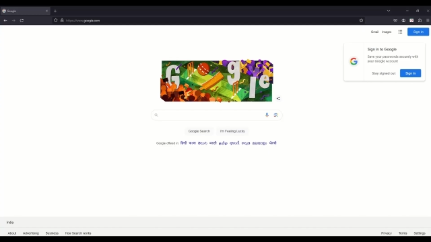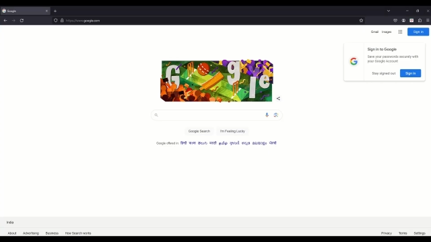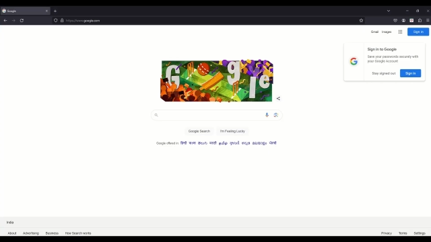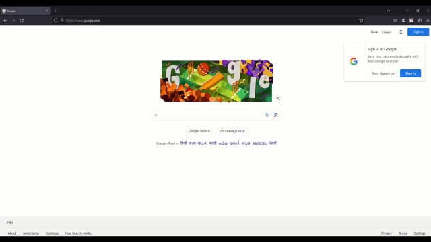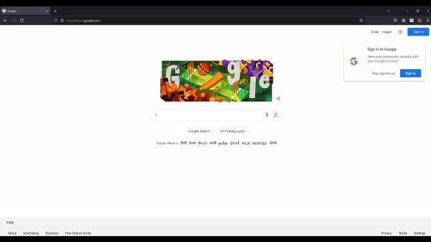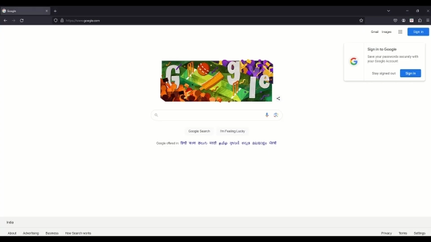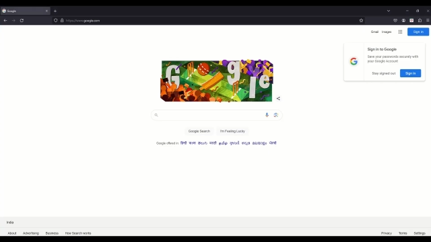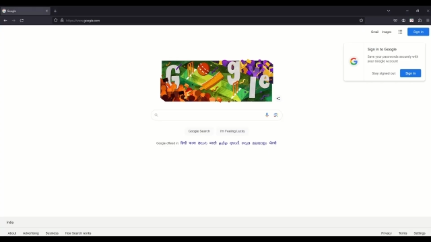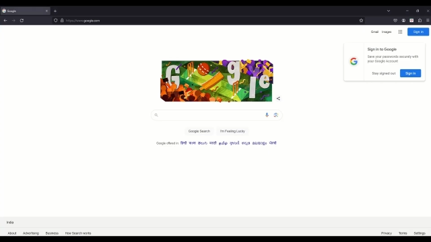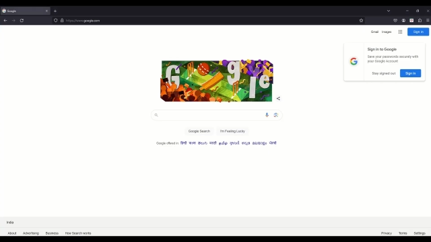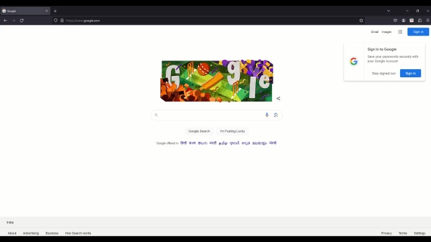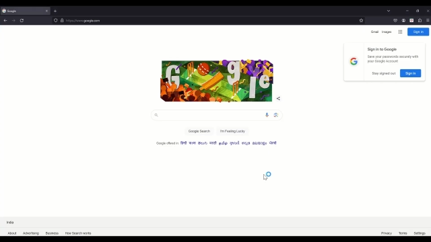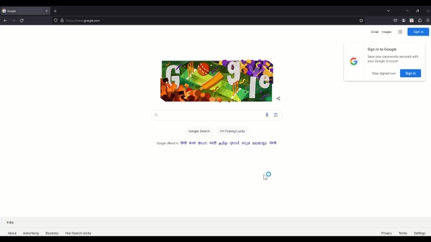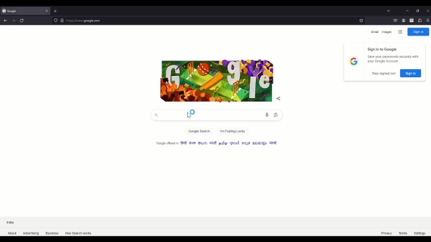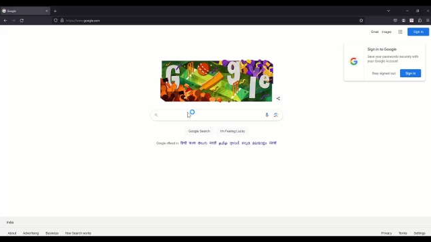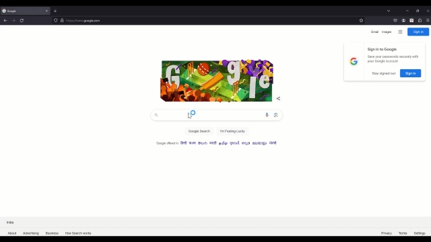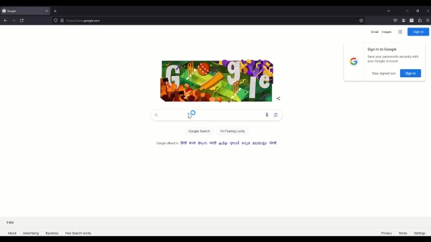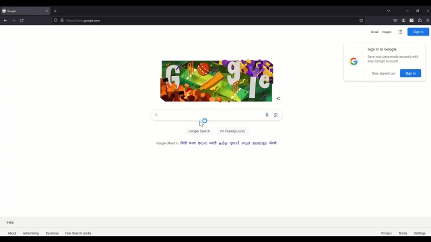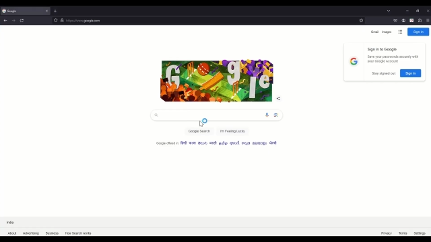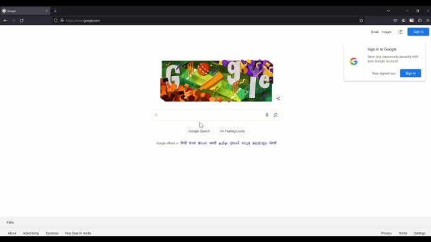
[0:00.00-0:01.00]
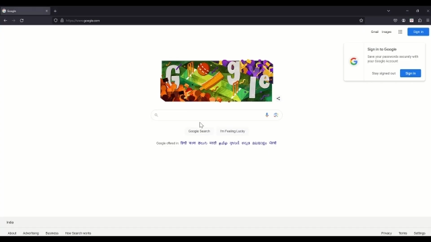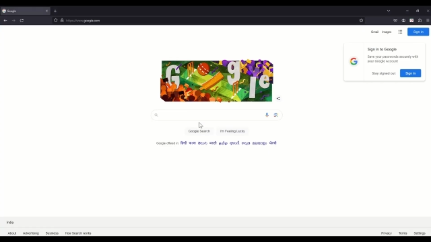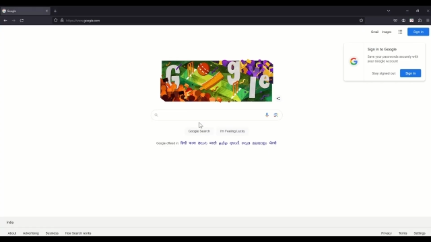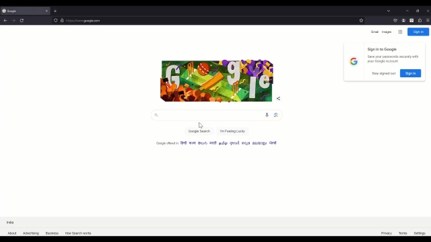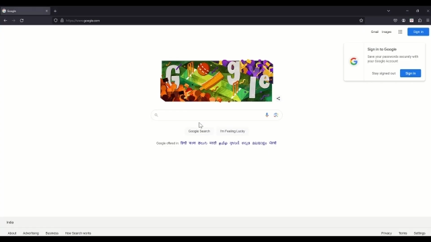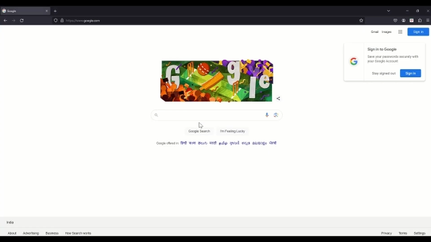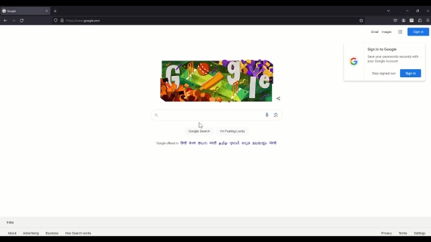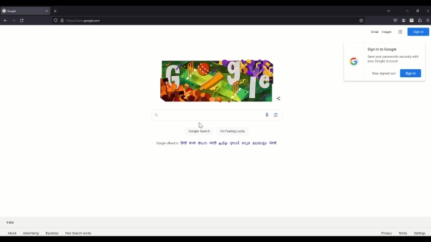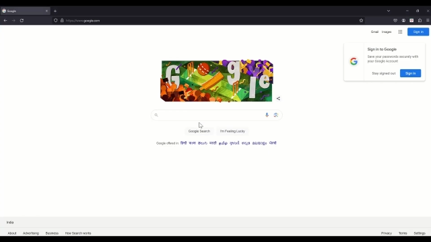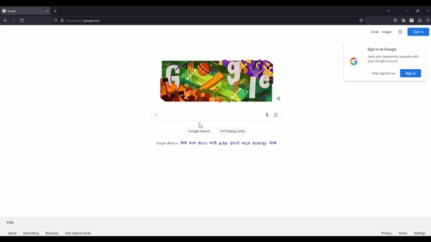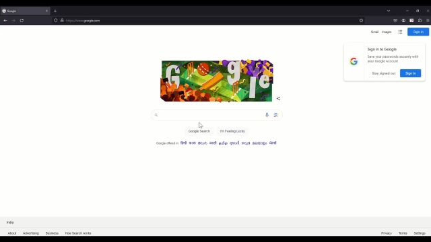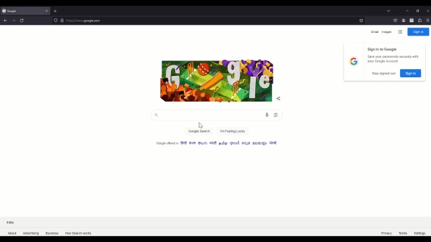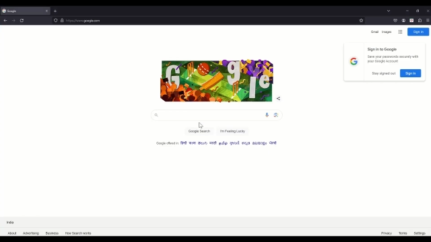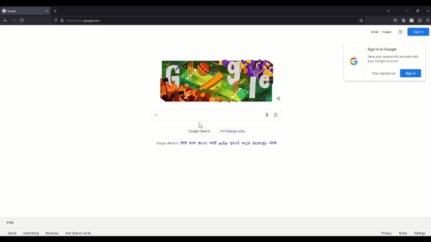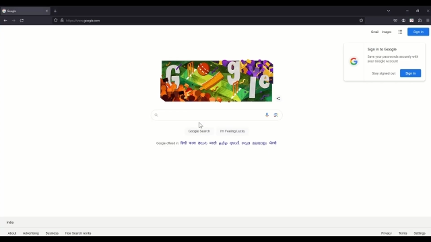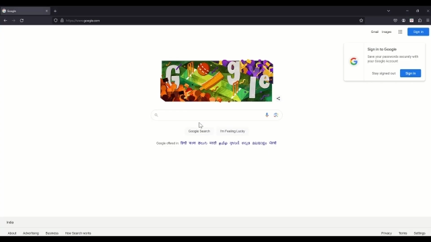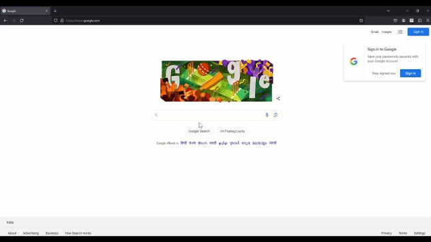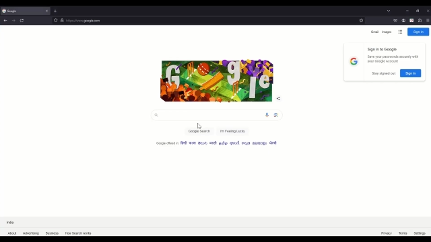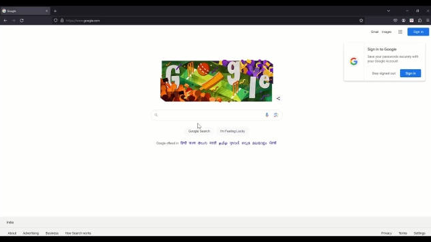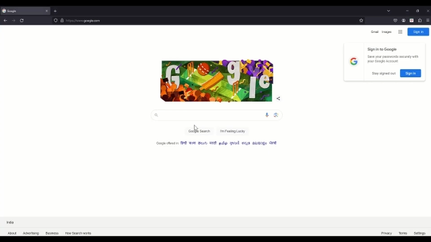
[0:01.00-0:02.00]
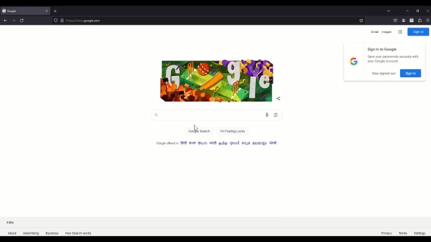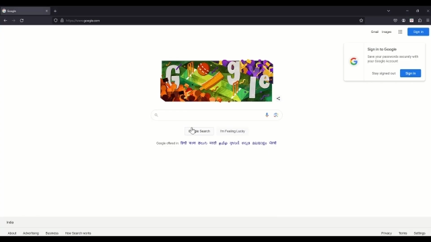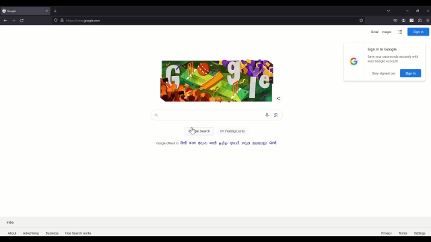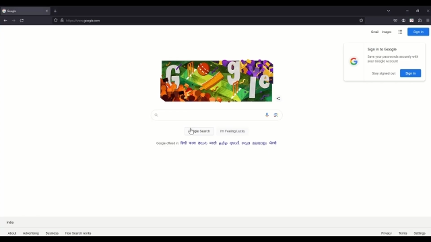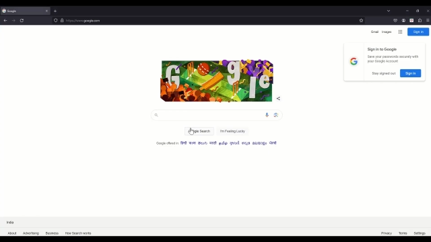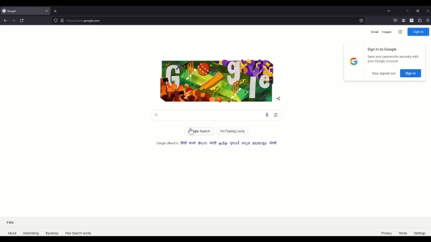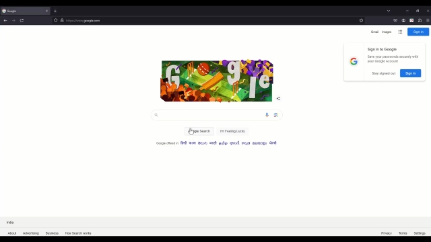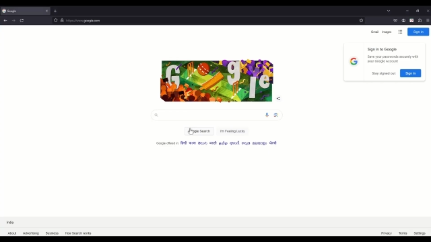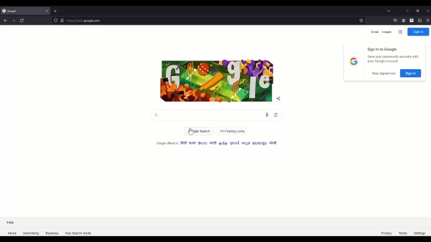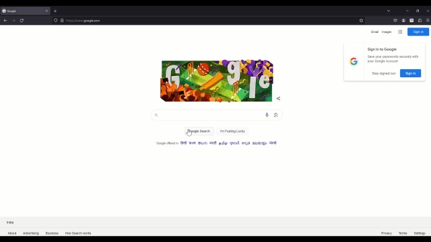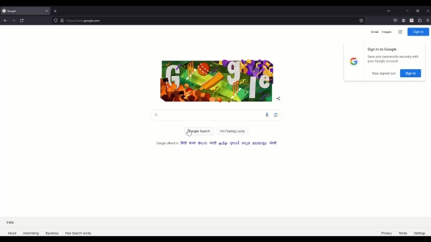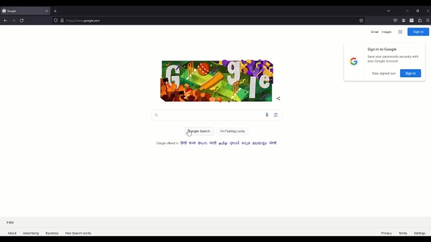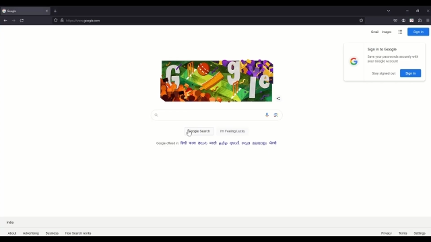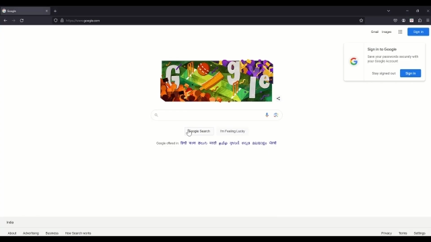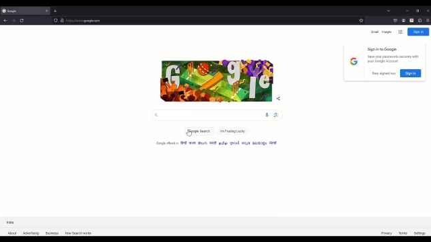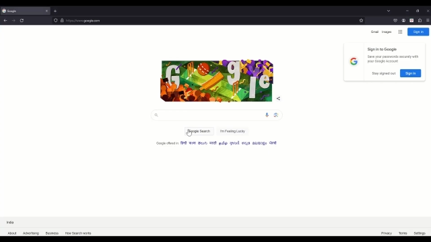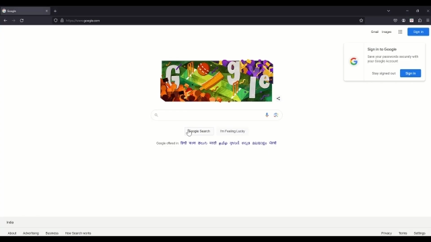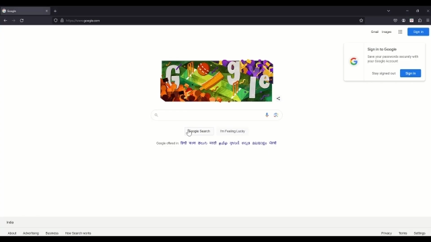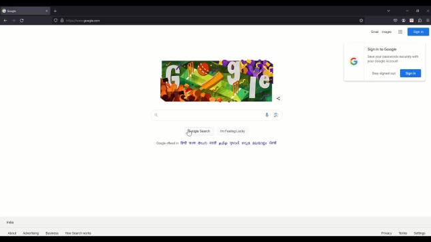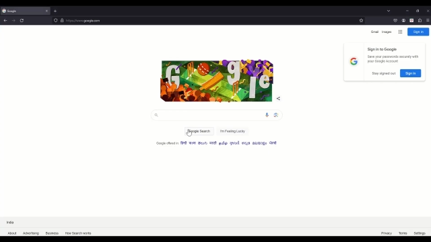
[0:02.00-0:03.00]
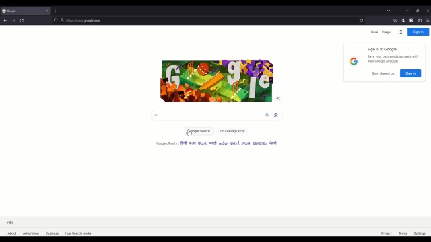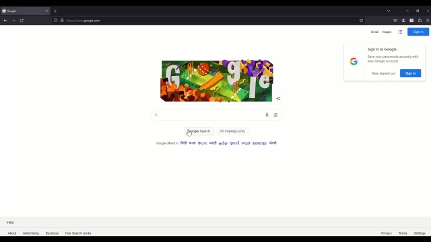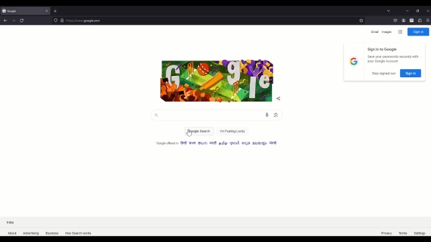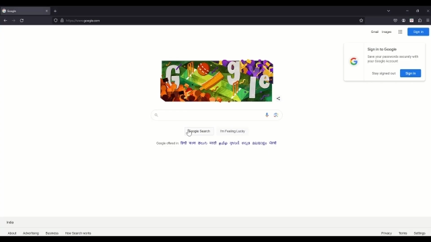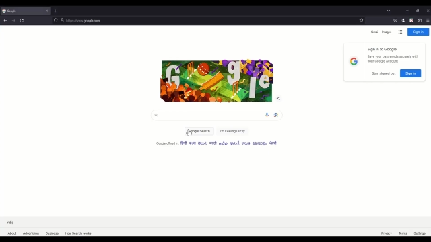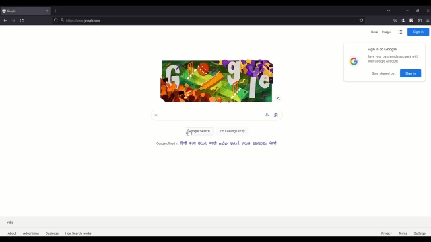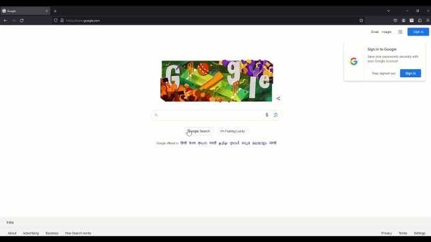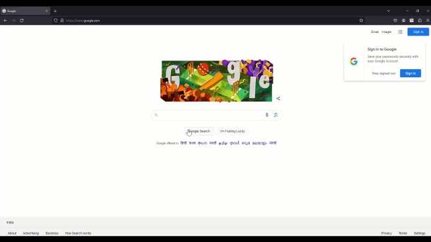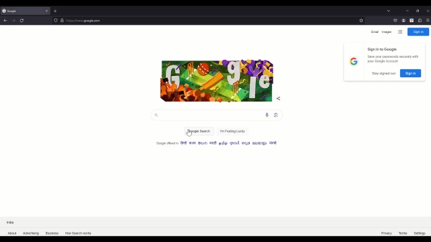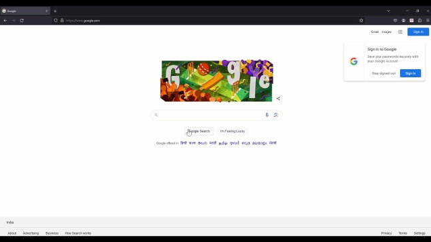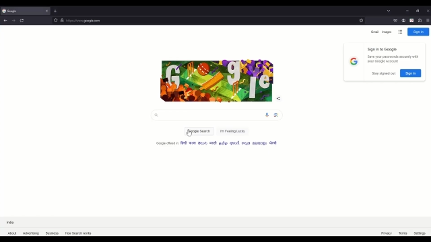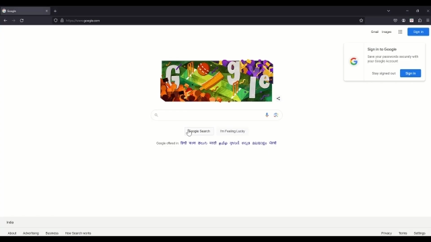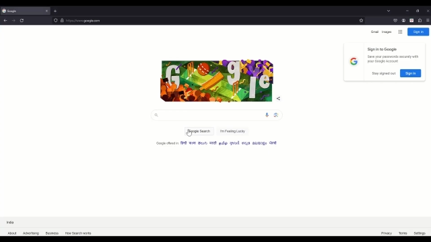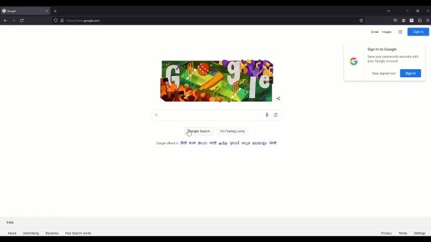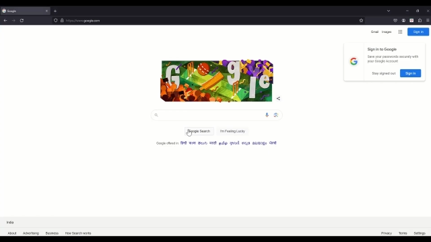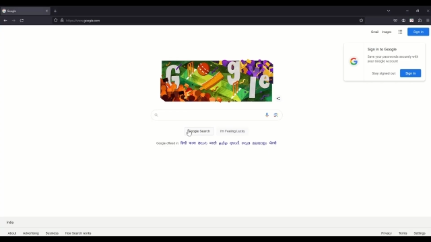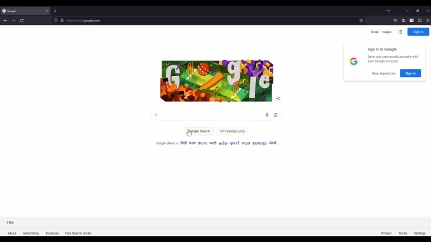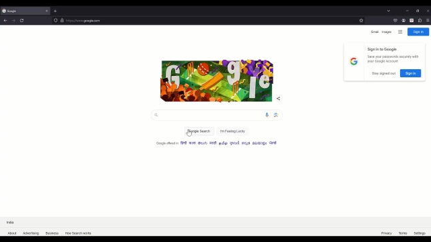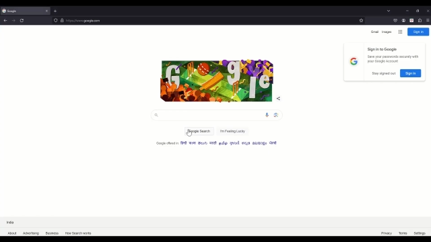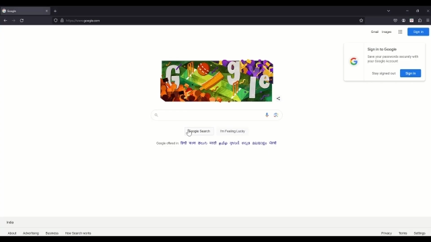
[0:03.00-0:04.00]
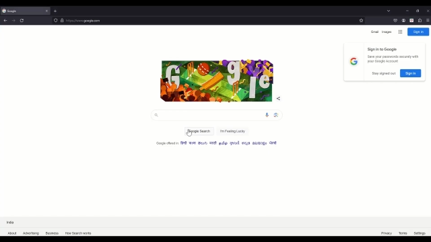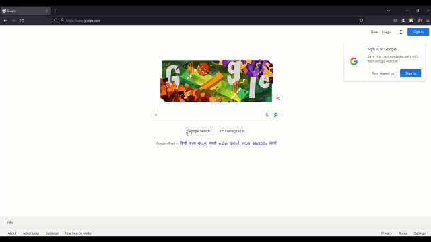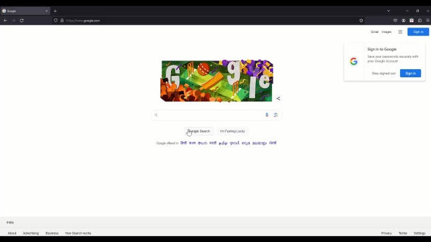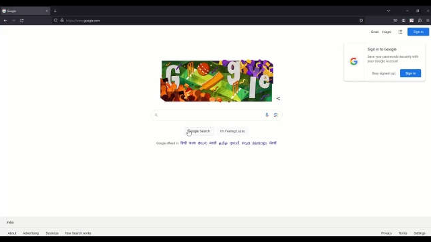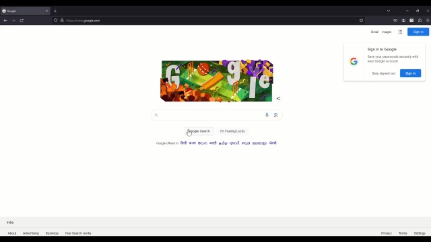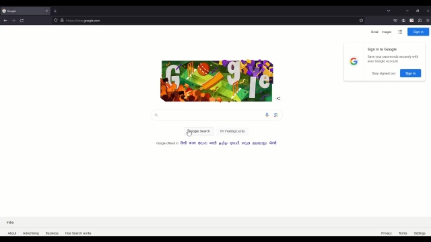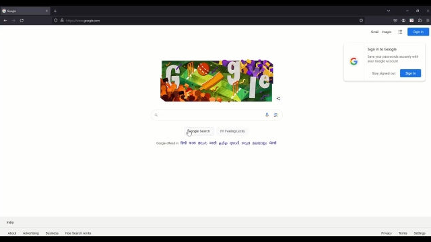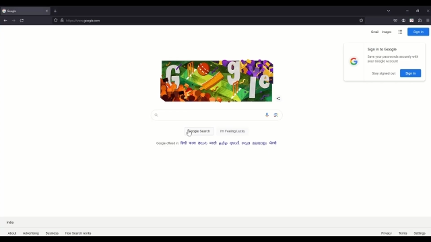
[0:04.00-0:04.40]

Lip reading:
No face is visible, so there are no lips to read.